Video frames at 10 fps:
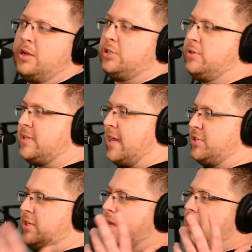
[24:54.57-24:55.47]
she was
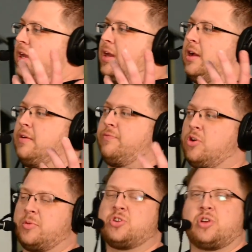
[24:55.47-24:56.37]
actually a
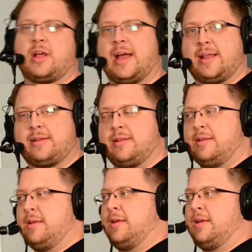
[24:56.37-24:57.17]
former drug addict.